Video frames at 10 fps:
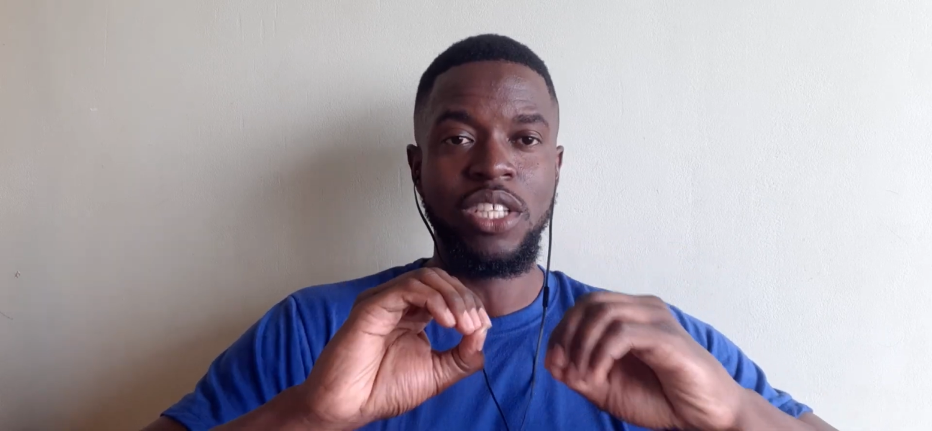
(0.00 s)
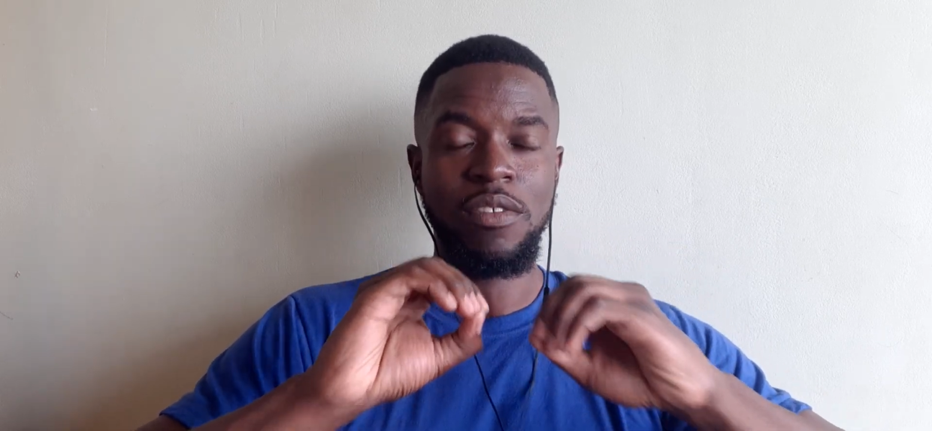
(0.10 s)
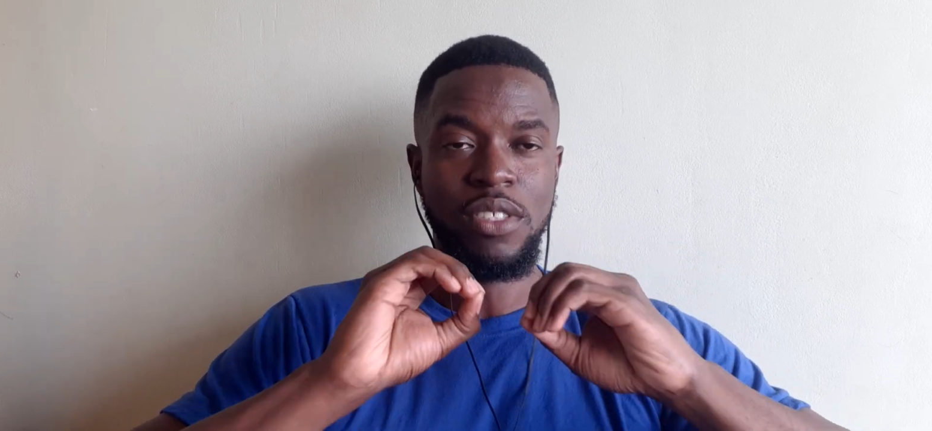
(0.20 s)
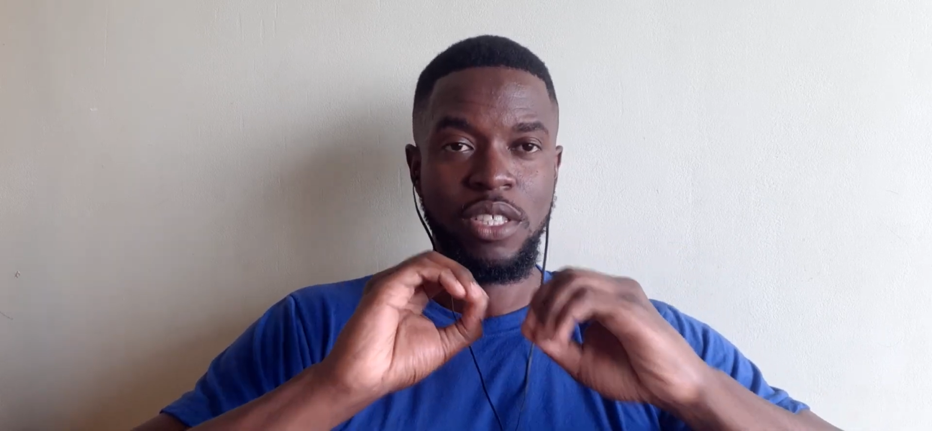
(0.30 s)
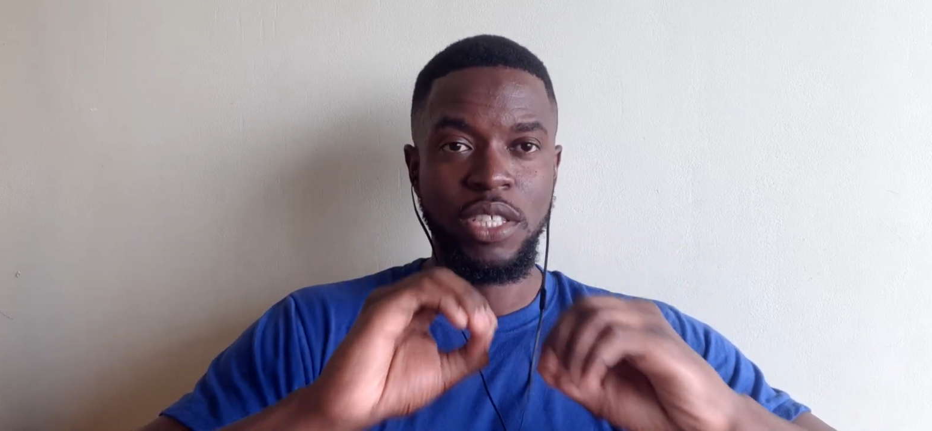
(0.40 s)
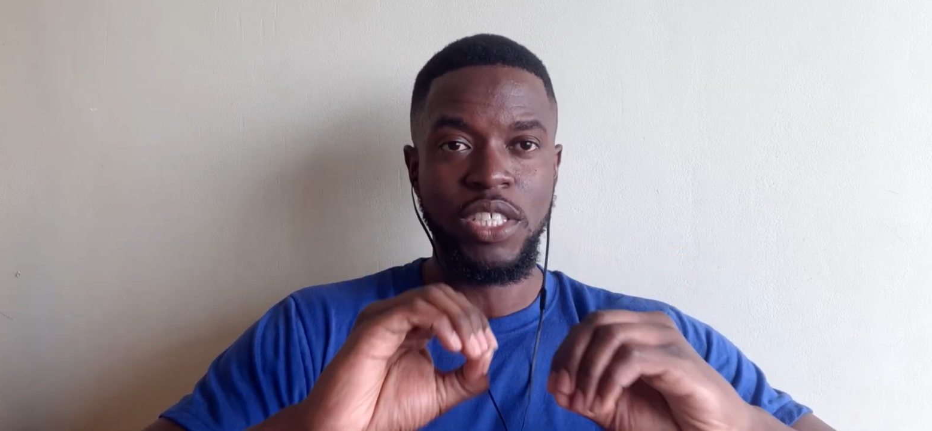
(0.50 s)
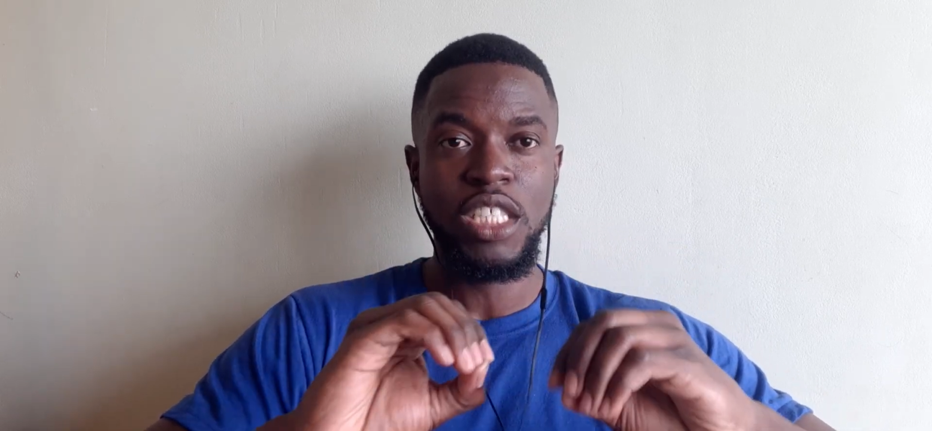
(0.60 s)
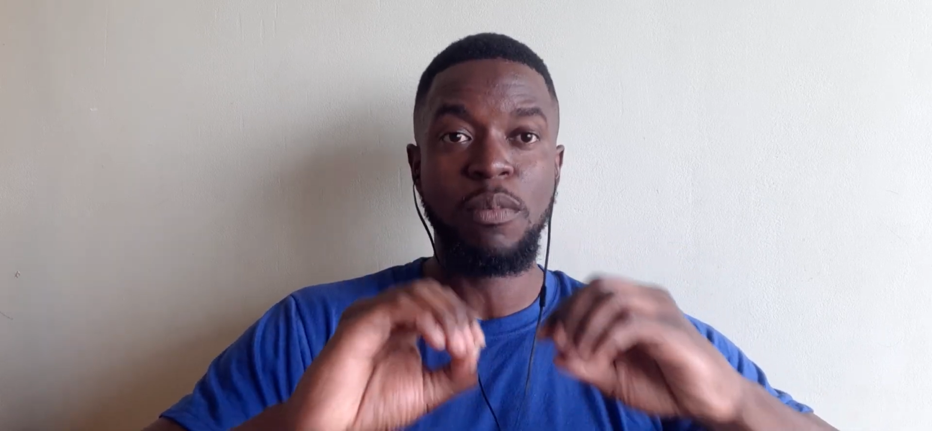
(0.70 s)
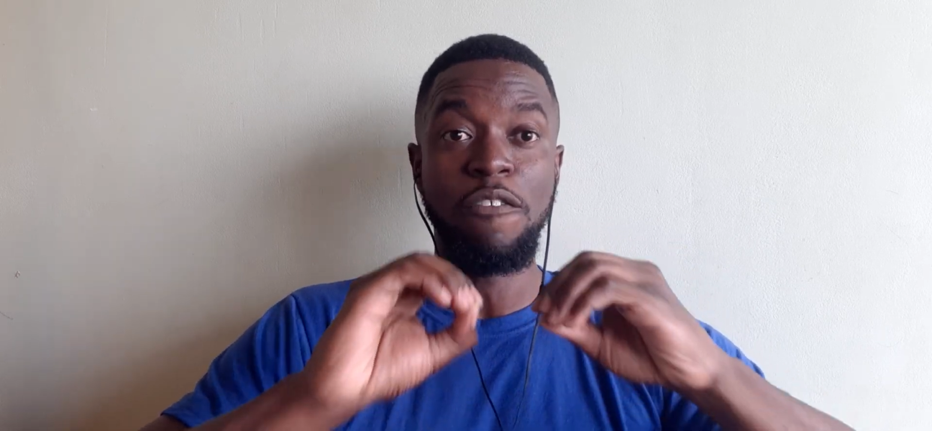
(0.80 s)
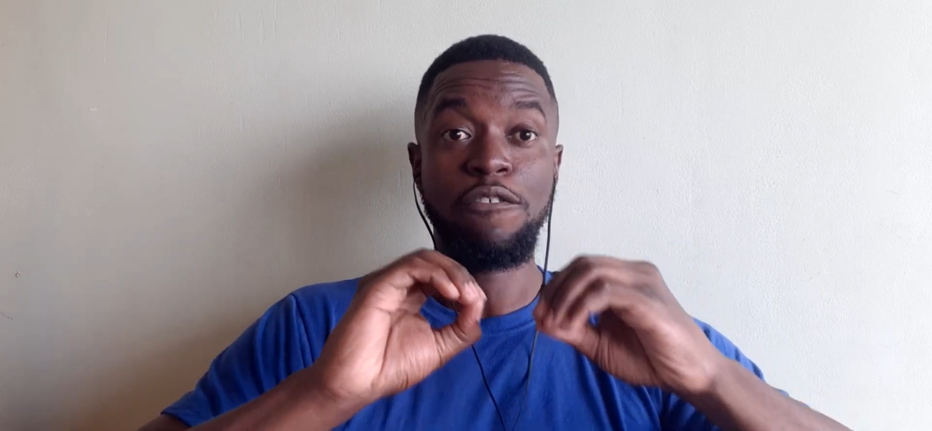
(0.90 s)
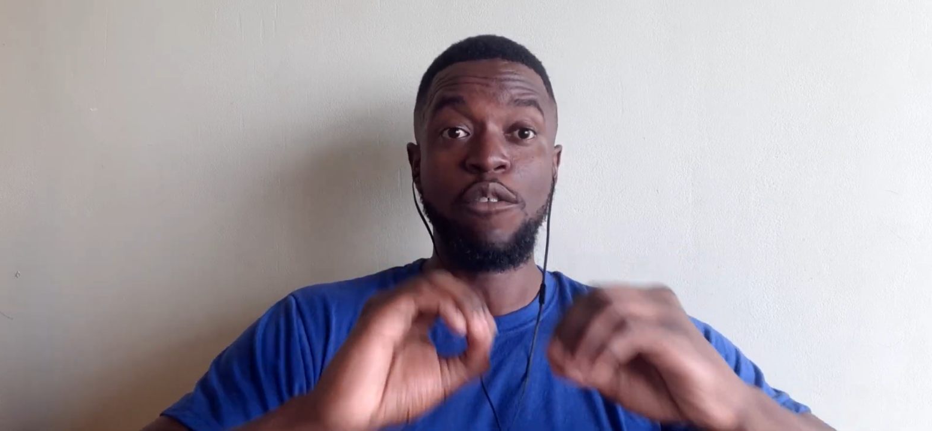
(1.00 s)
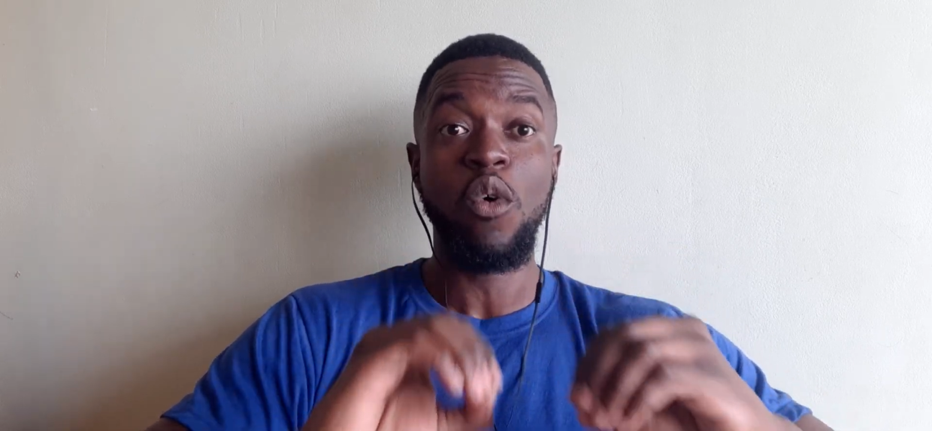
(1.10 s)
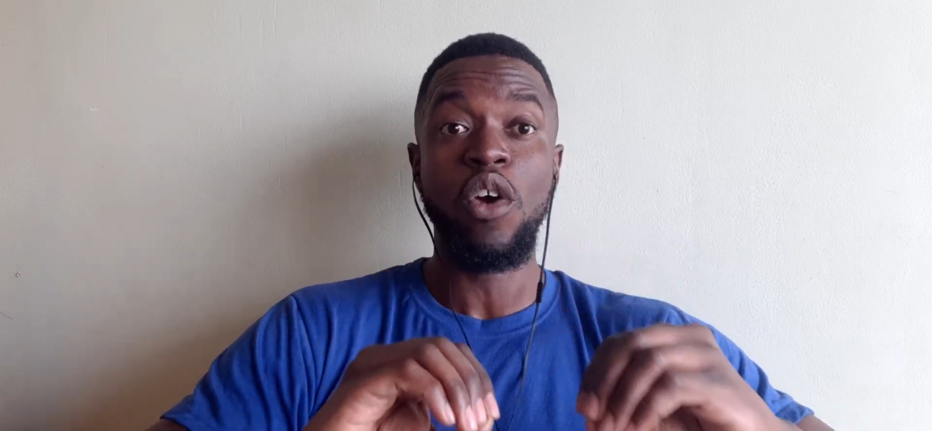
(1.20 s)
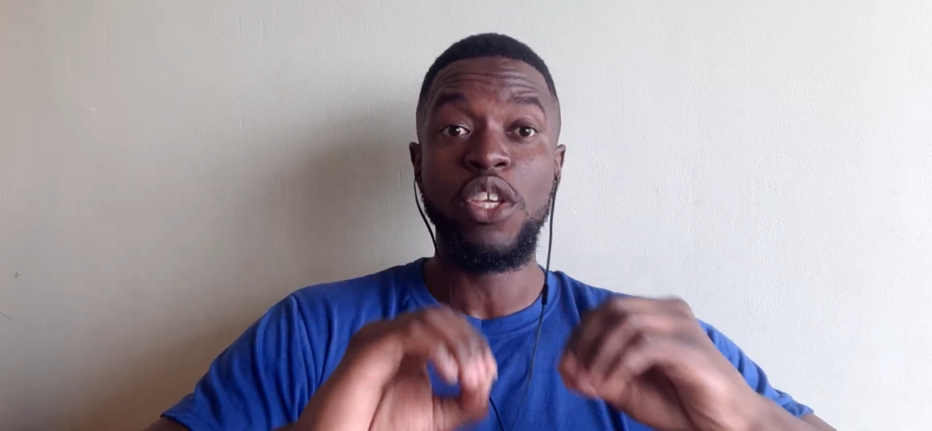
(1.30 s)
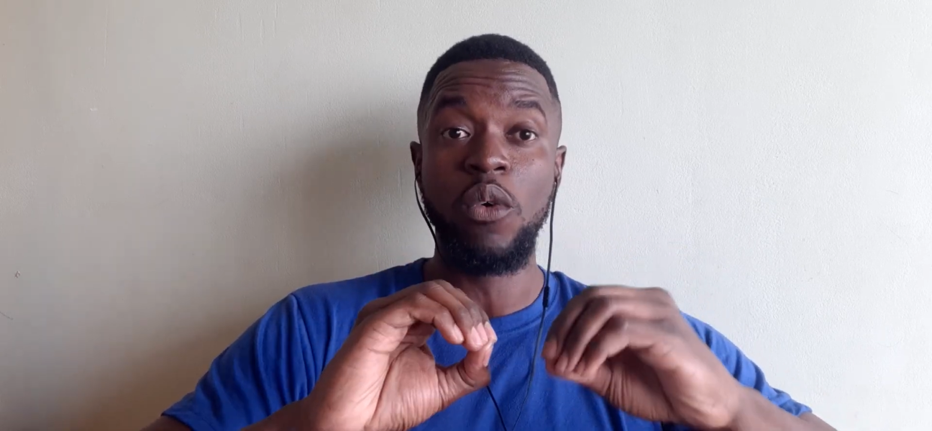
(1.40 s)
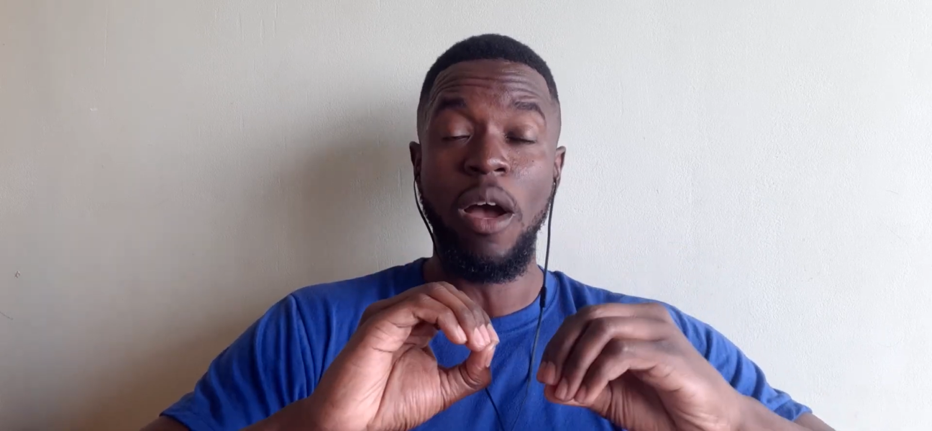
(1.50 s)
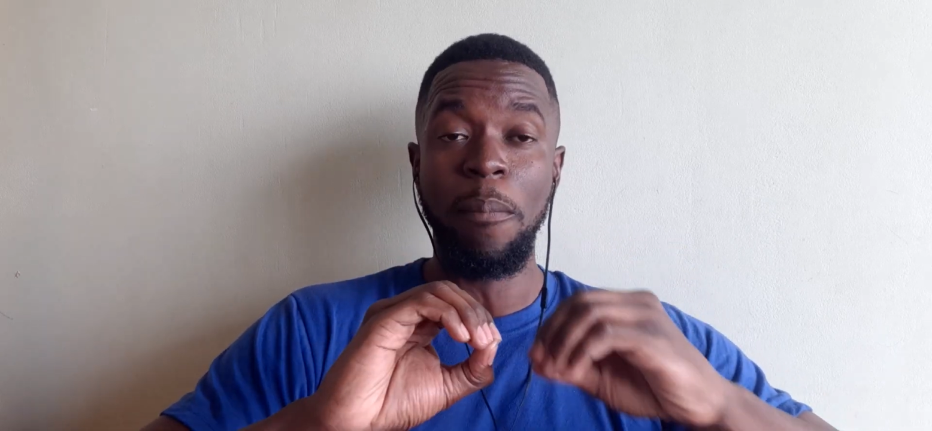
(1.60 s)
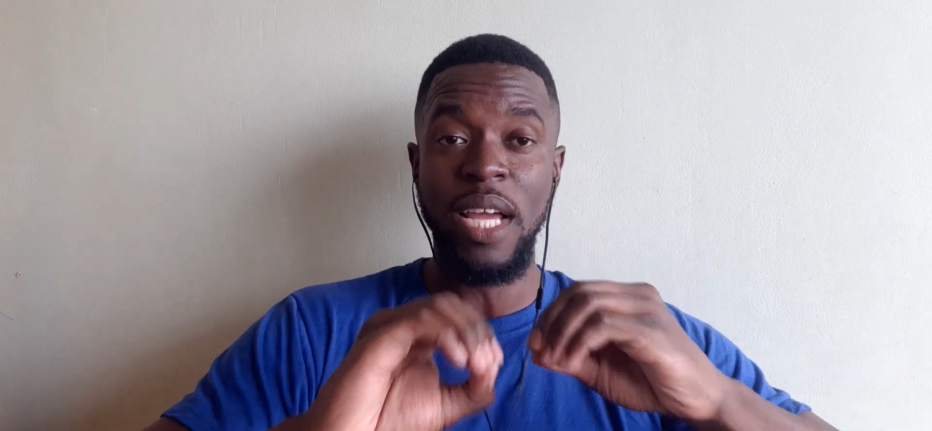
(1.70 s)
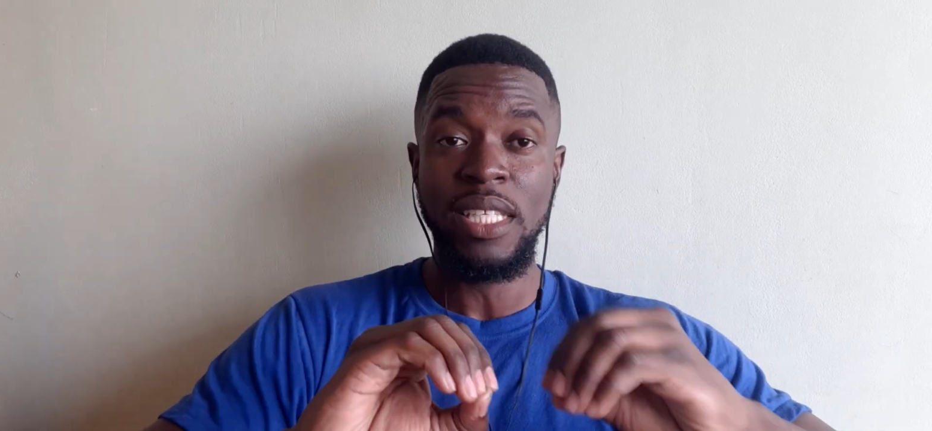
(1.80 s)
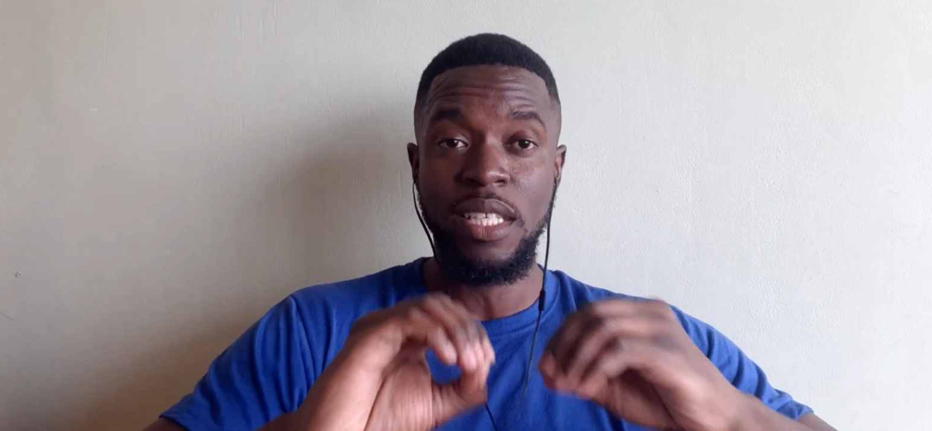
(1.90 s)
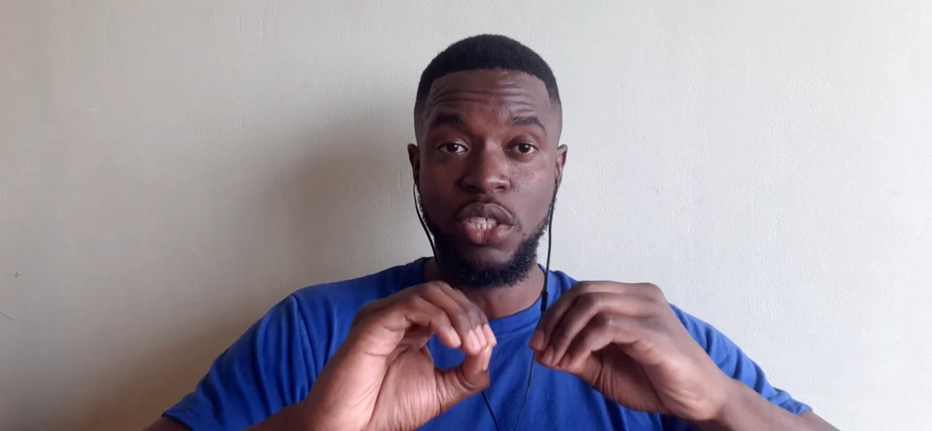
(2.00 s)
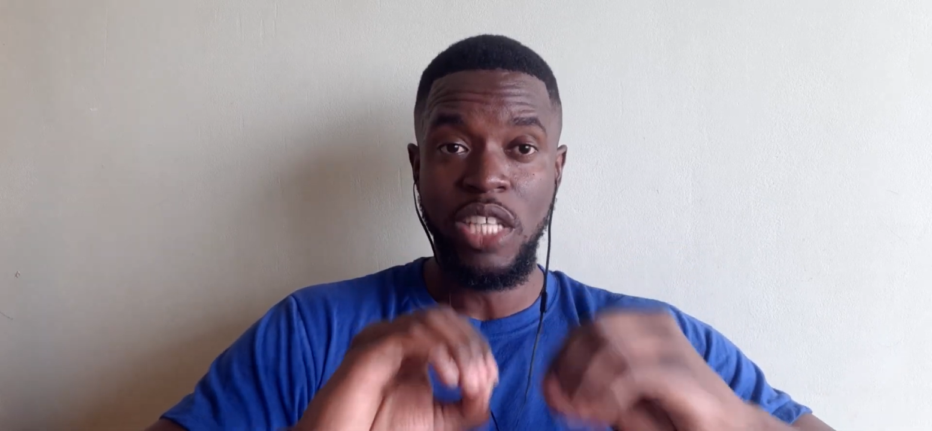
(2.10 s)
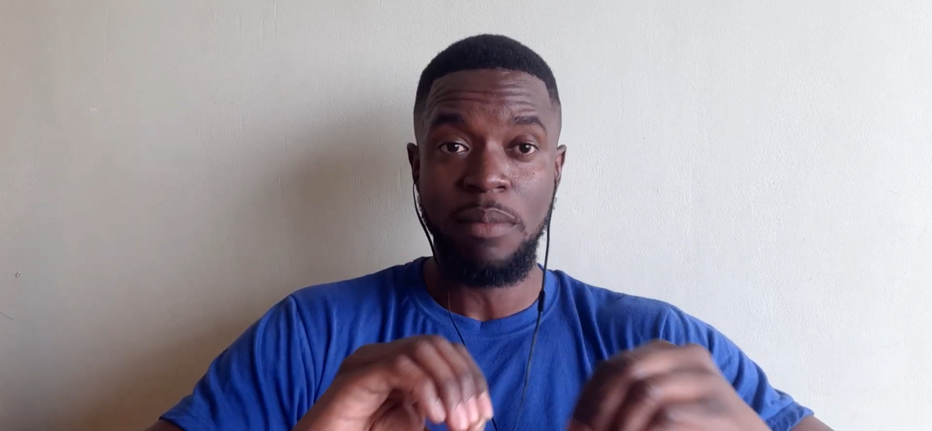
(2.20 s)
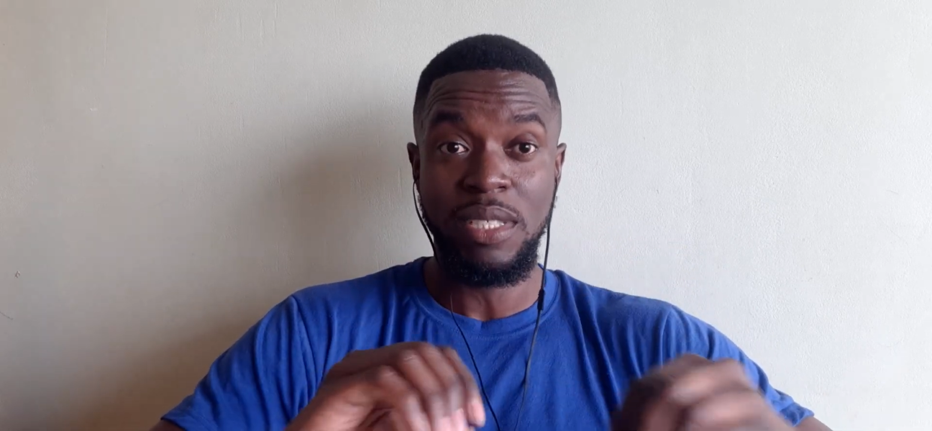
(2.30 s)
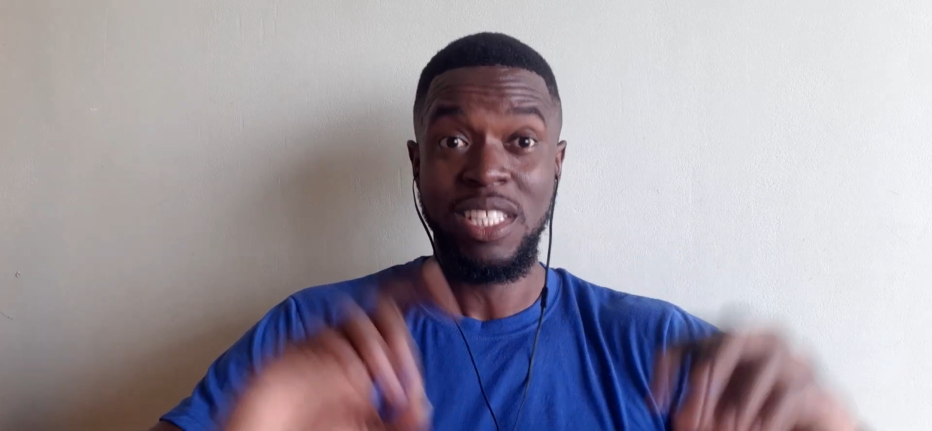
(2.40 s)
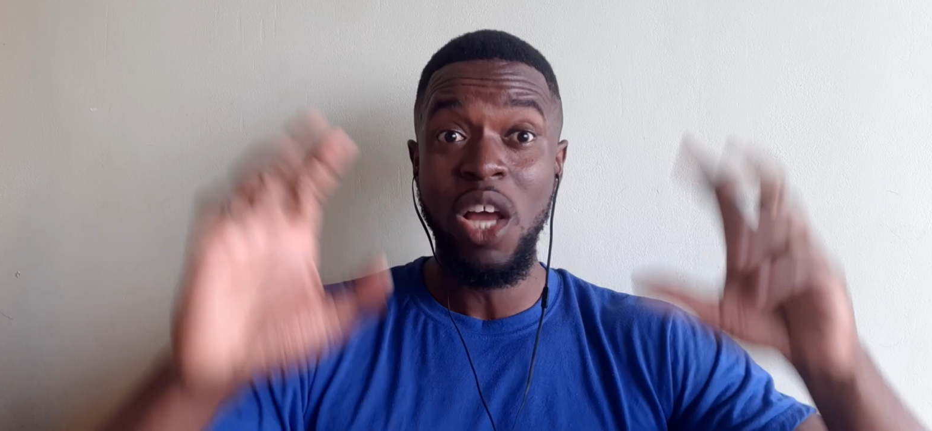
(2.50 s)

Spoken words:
of Surgeons before you apply to the GMC.